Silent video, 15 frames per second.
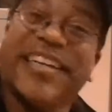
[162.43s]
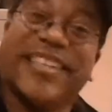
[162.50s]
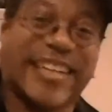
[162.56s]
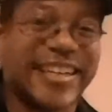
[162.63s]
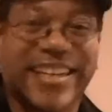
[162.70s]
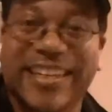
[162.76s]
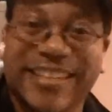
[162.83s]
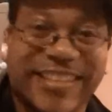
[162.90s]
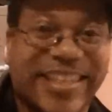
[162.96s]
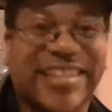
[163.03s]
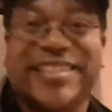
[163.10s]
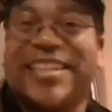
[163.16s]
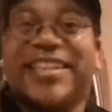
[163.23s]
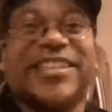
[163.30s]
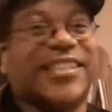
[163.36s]
she couldn't
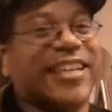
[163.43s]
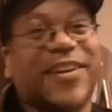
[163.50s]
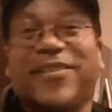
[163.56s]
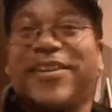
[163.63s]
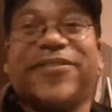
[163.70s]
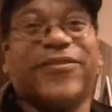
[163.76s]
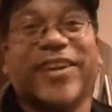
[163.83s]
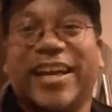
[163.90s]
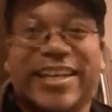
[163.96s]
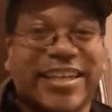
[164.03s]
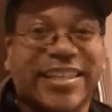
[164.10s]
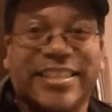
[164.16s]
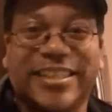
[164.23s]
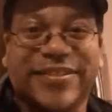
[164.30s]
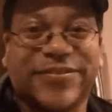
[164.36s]
just accept the fact
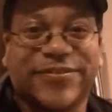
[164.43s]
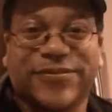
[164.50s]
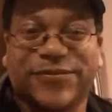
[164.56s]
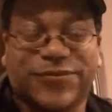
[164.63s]
that she